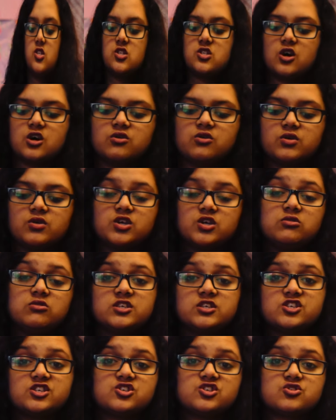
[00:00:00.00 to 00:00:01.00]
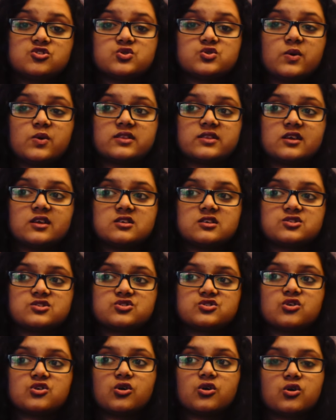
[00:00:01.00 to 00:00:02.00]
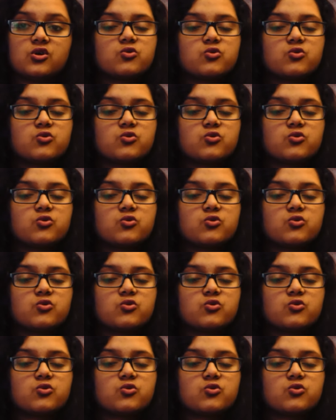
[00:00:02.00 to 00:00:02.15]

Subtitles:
So you'll need to choose one that is